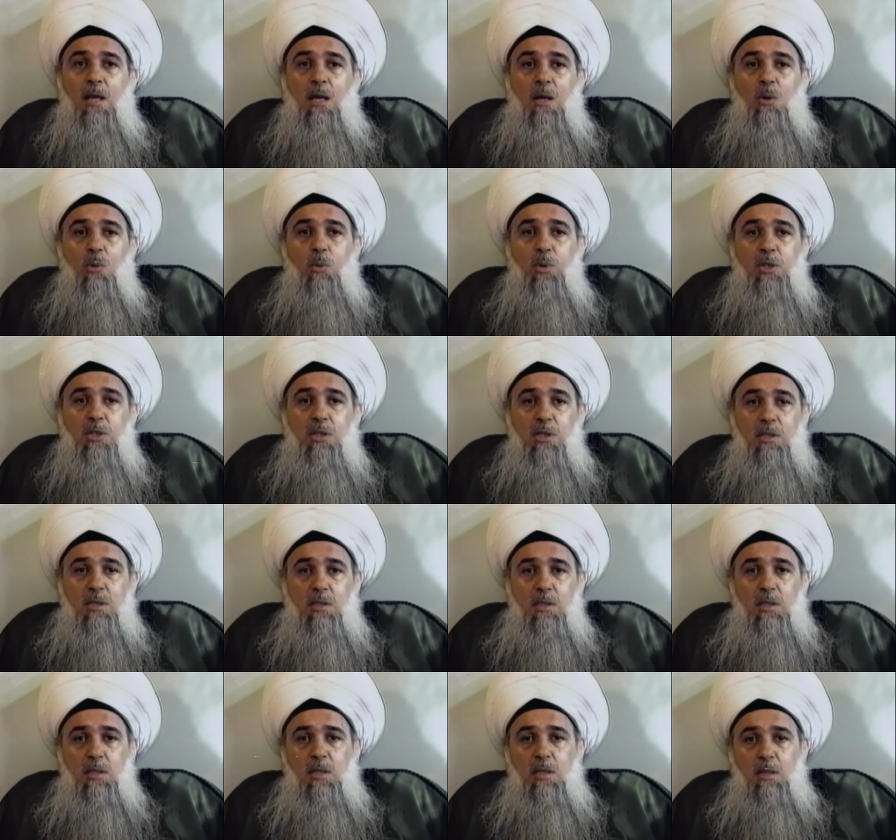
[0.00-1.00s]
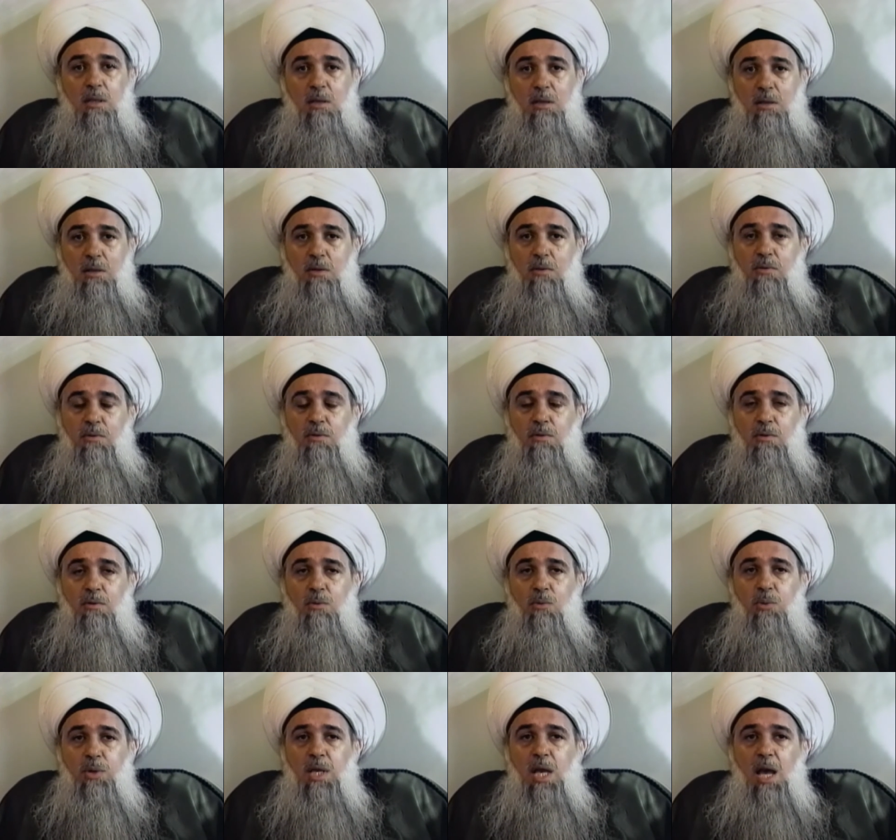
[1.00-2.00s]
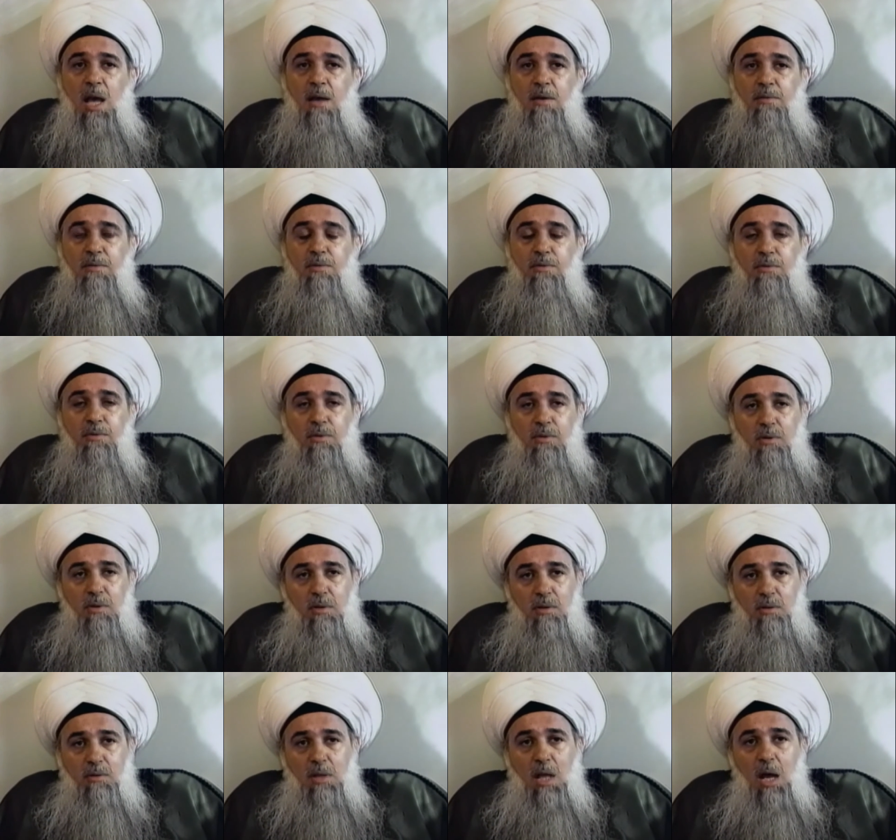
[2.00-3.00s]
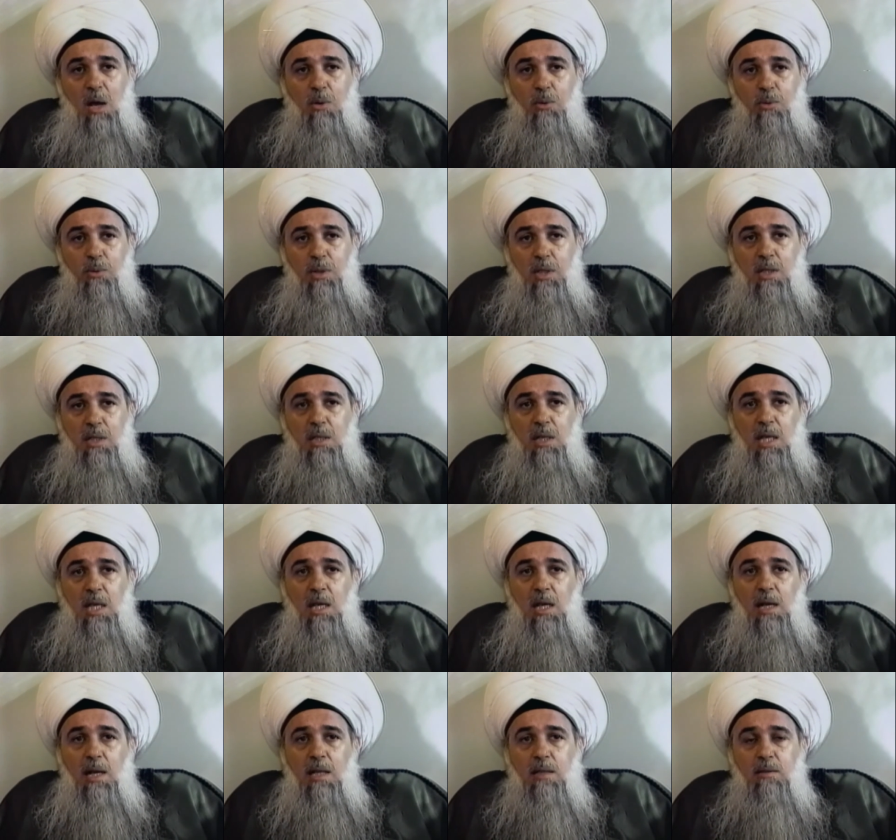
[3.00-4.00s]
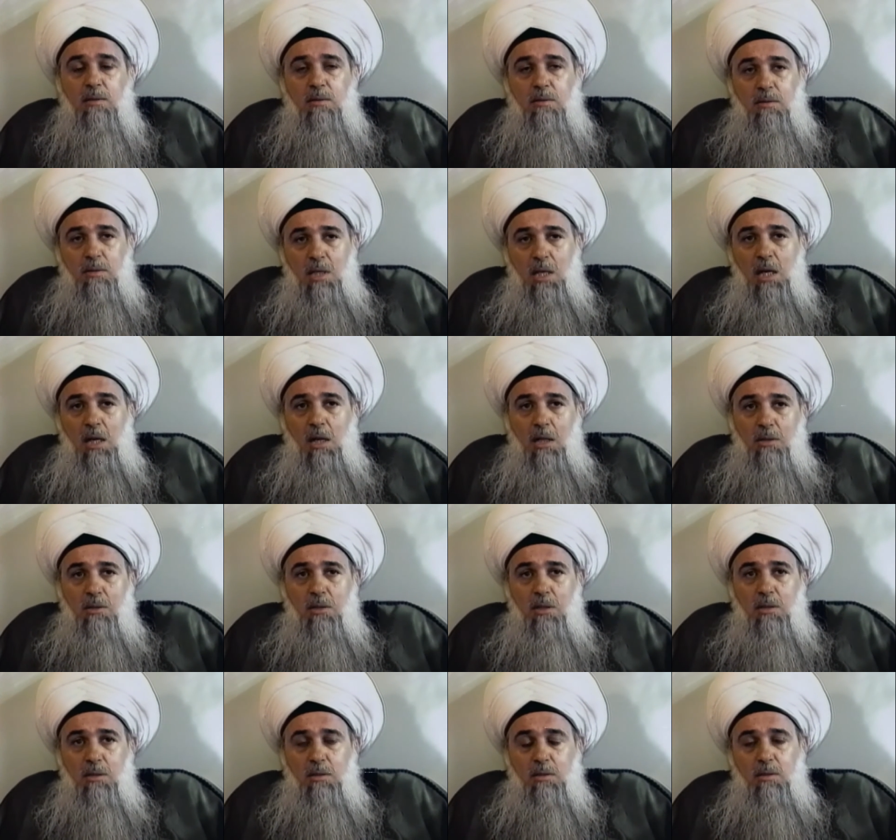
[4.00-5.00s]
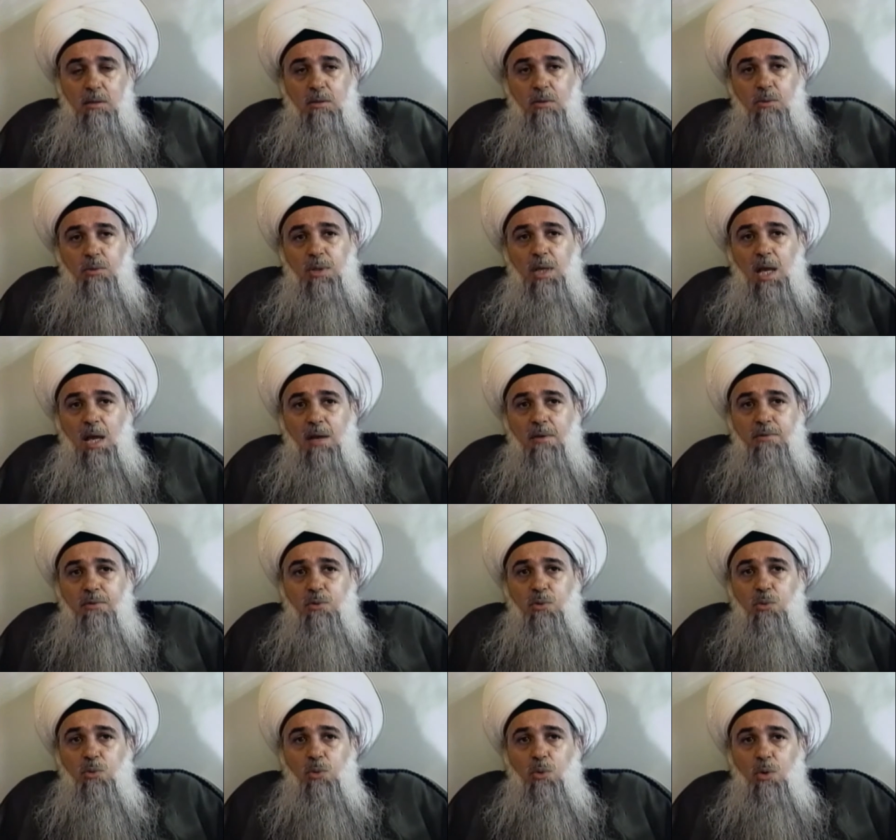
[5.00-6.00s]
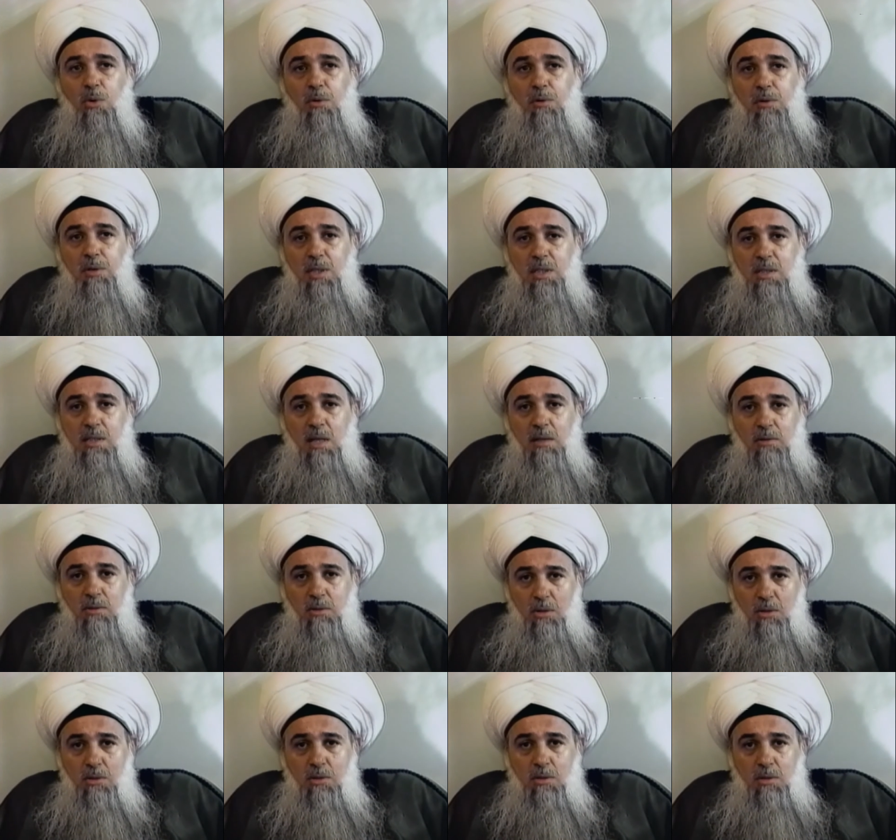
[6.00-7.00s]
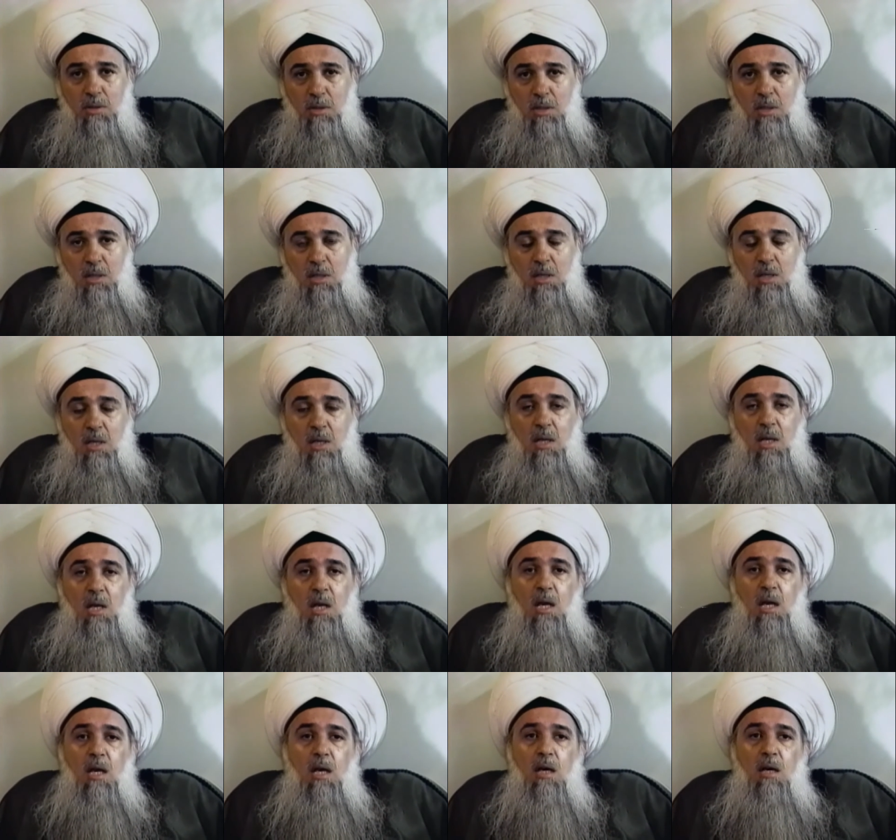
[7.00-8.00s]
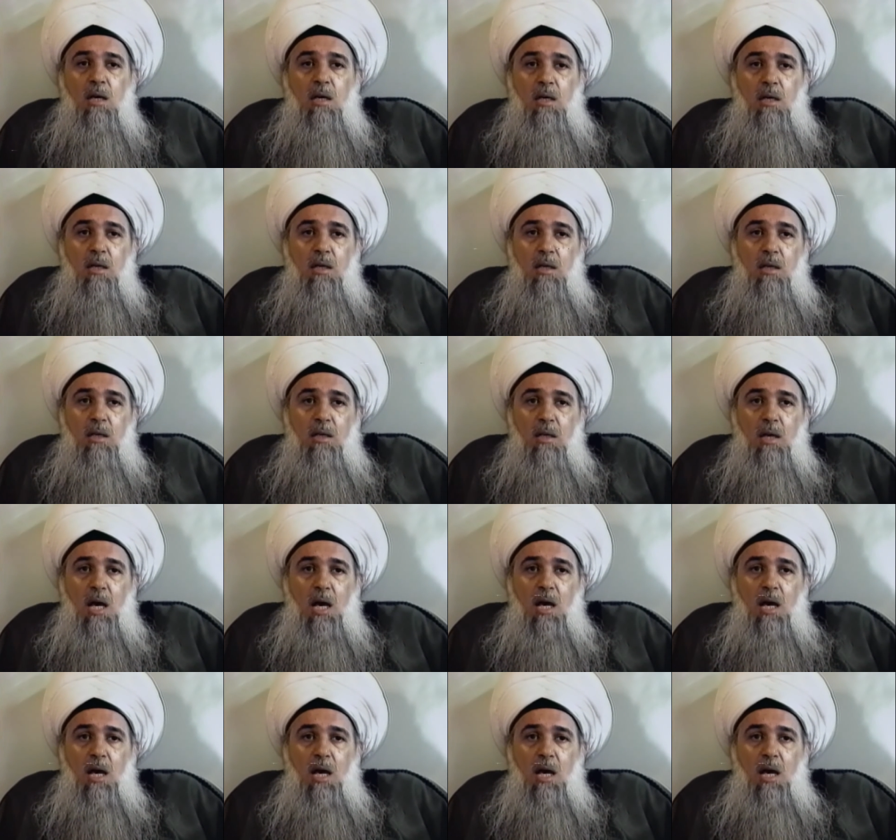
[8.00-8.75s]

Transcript: which is we have now in England, in London, we have two or three centers uh,